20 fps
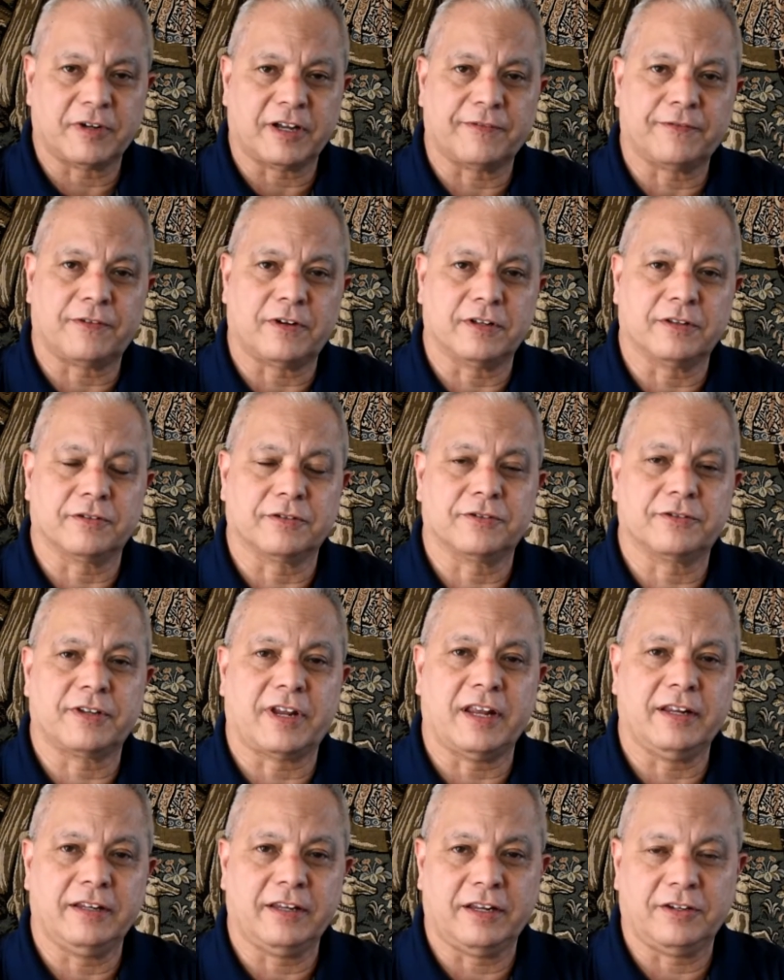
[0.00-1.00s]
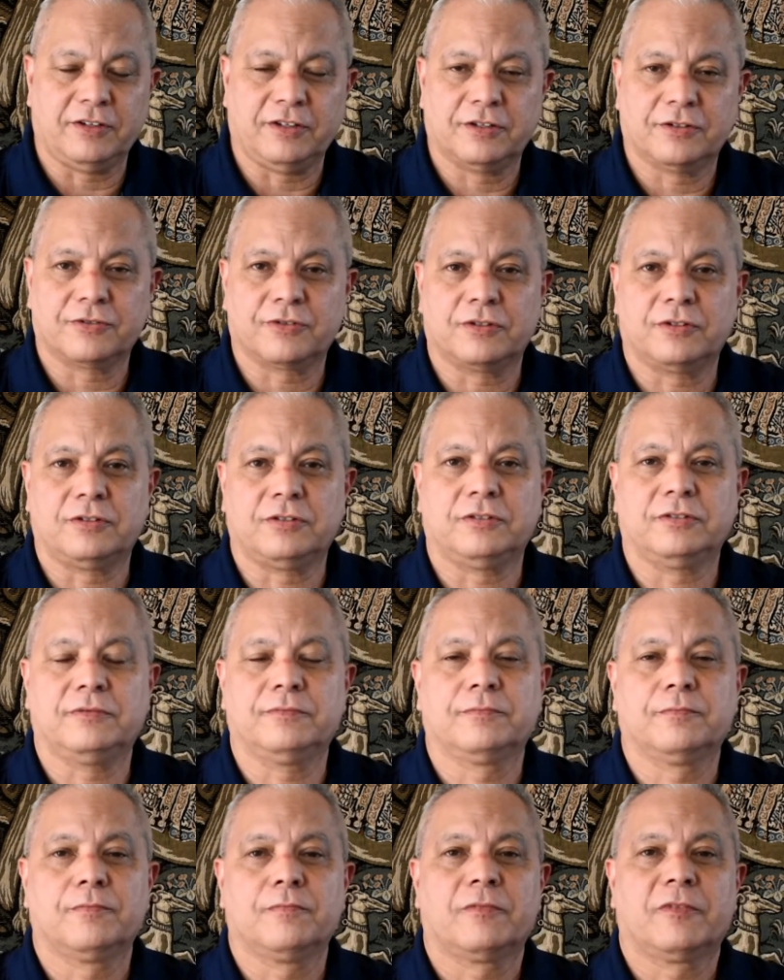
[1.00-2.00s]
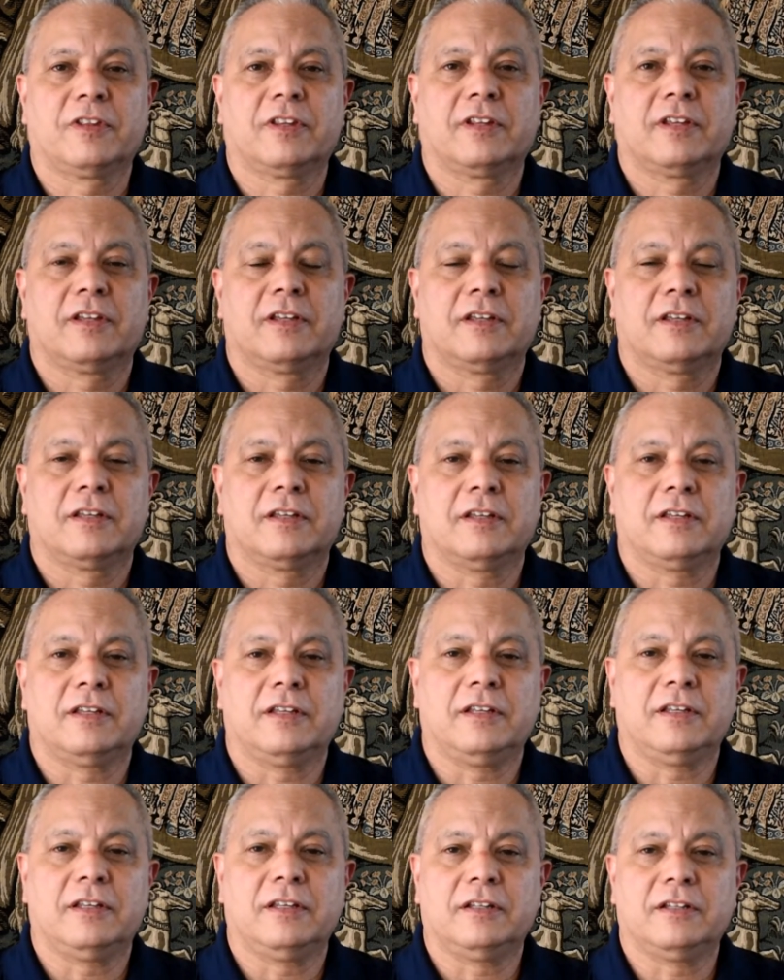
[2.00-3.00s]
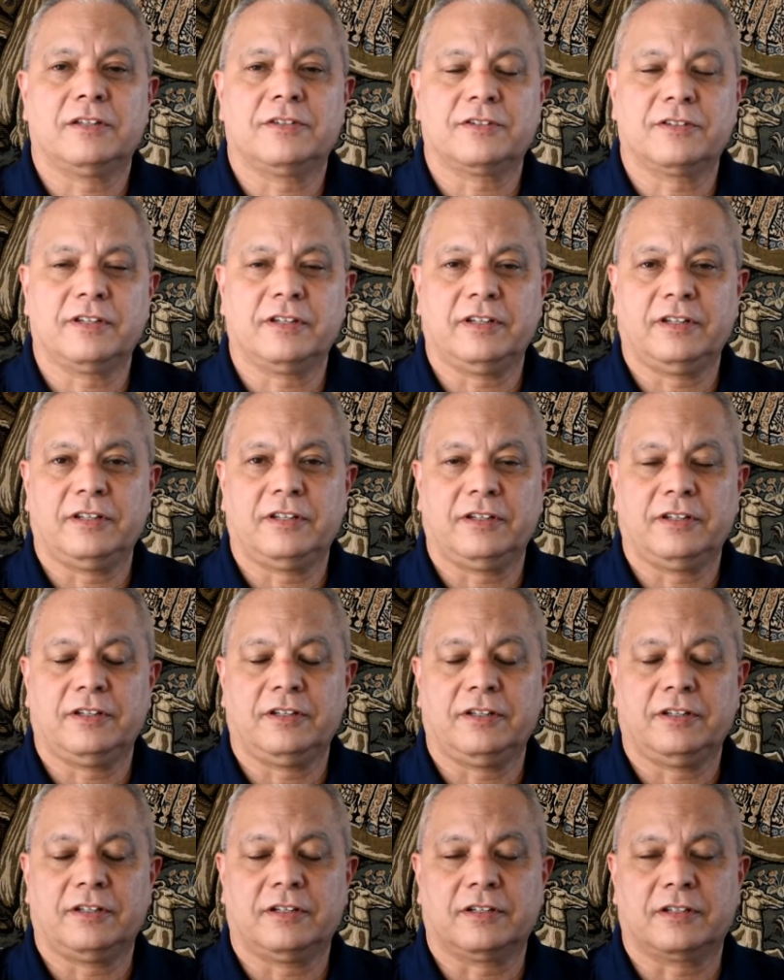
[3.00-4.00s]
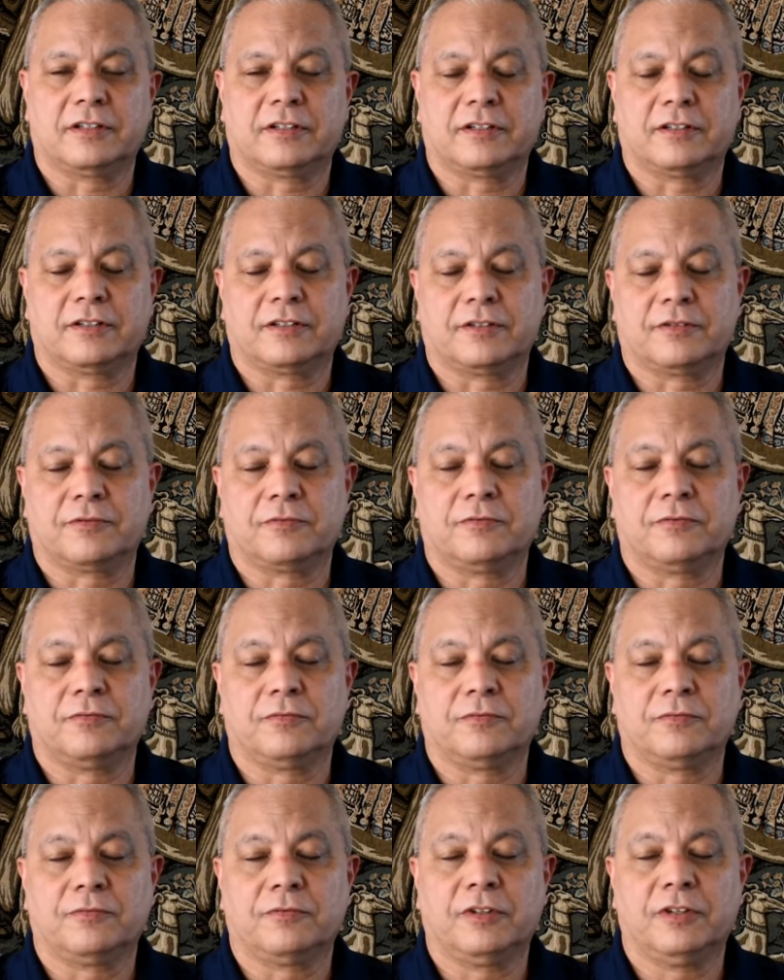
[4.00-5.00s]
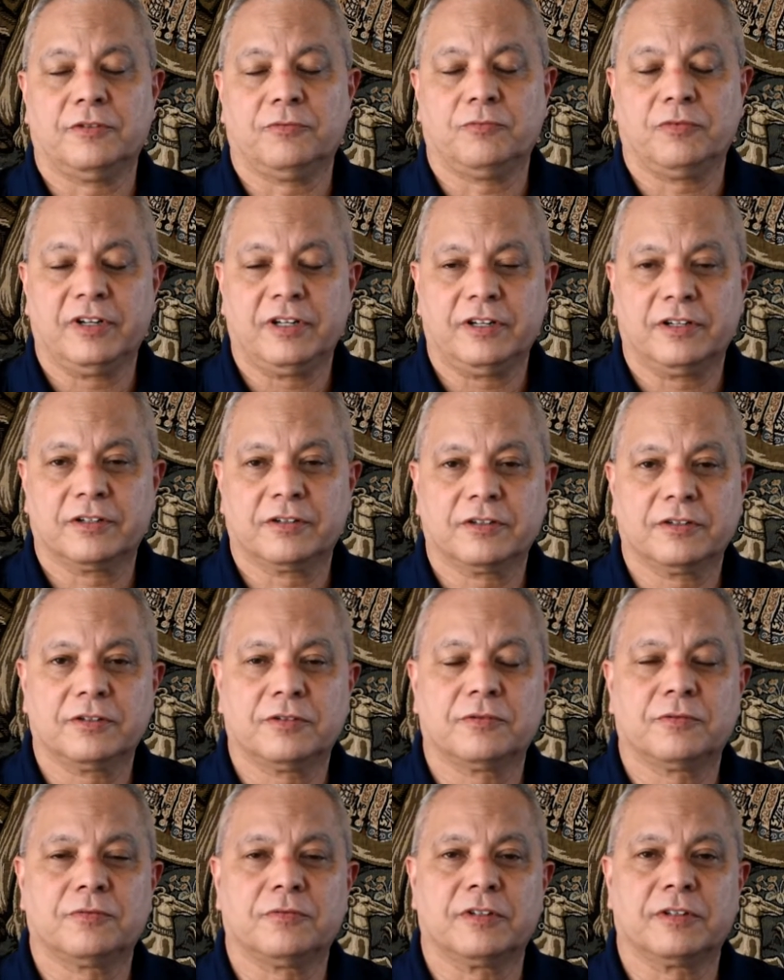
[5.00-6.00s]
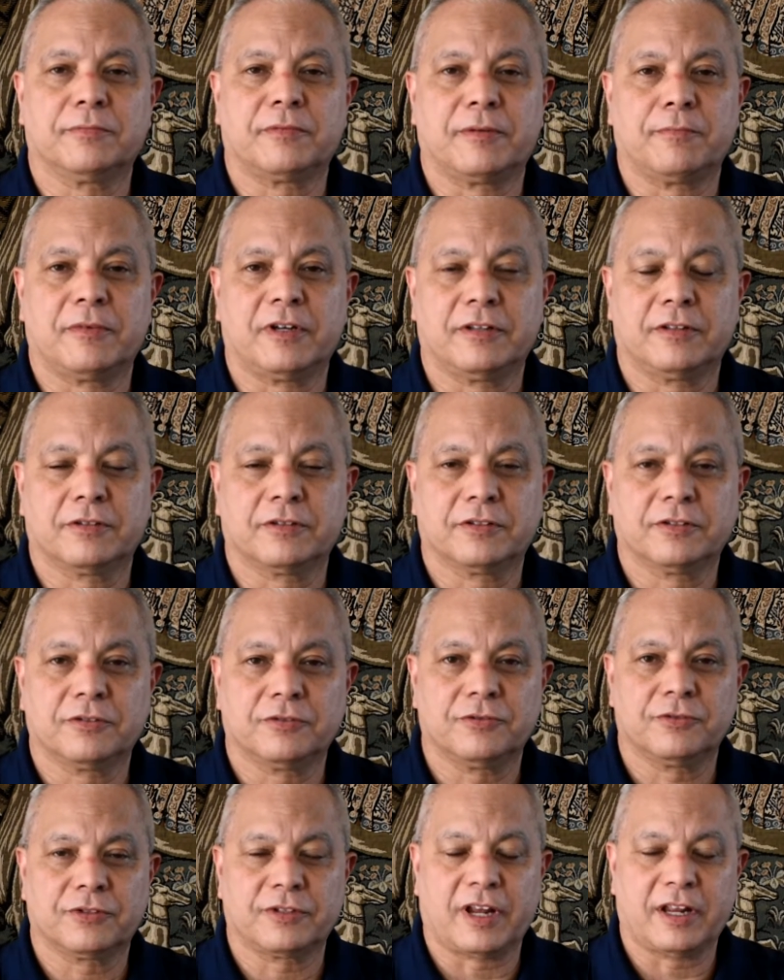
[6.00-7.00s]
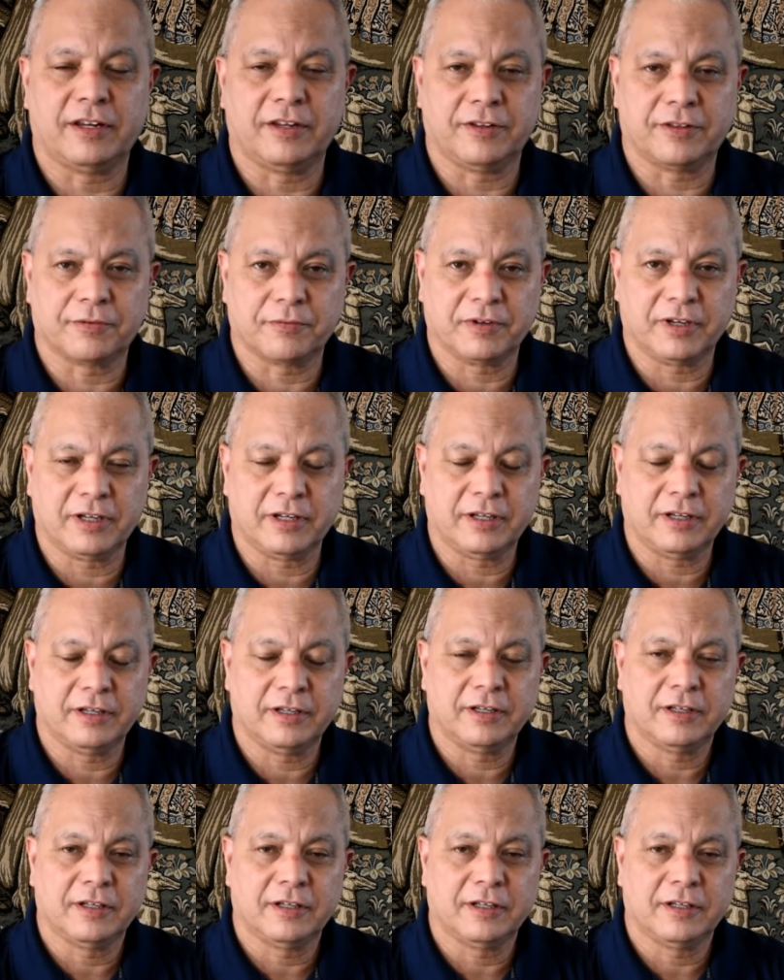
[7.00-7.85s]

My father is 88 years old in the city in Whittier with my mother, who's 83.